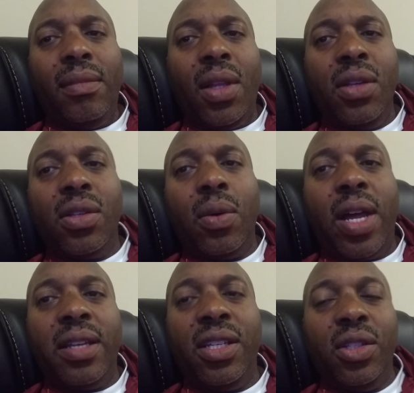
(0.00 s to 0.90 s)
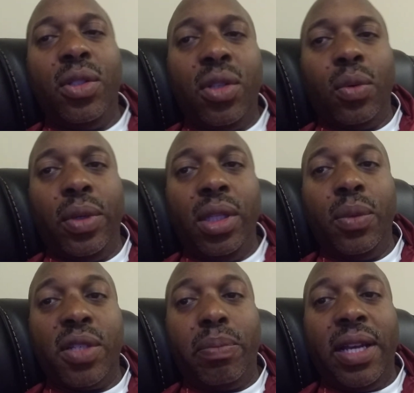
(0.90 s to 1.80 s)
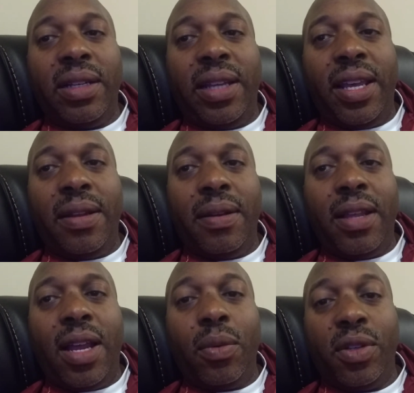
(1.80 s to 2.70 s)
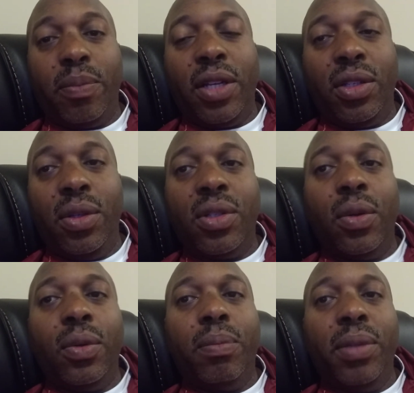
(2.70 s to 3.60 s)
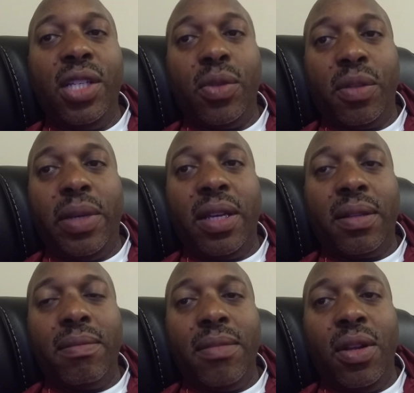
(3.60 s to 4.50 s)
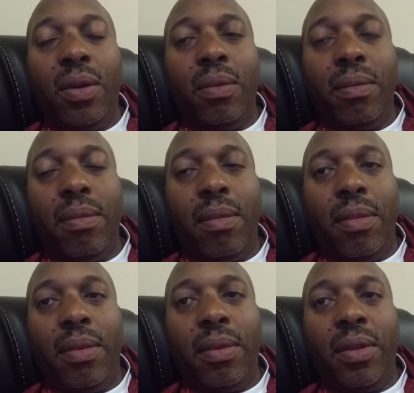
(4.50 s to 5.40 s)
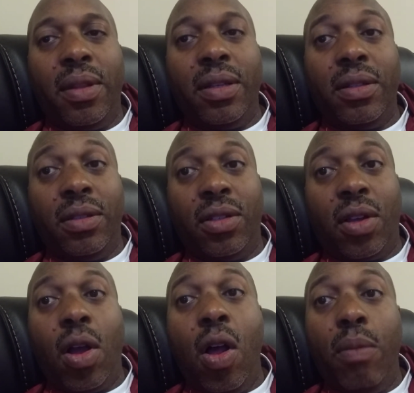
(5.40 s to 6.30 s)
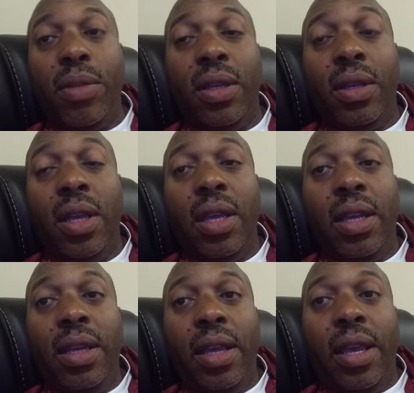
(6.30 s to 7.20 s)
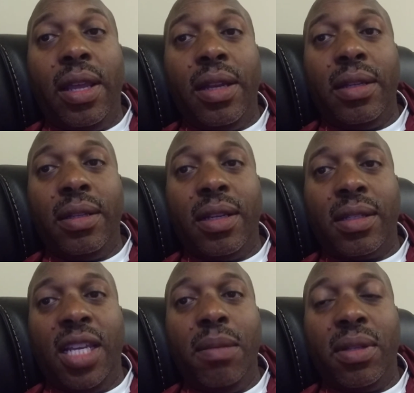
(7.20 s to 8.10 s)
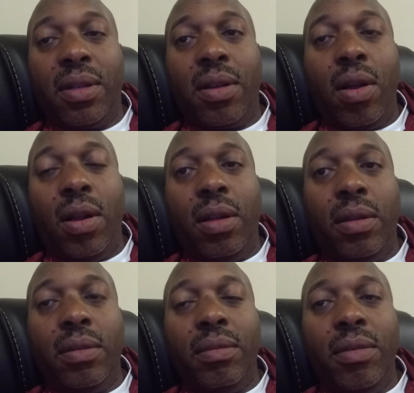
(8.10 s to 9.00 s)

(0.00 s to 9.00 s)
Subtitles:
So I need you to really respect that. I respect you, so please respect, to call me, and let's keep the call,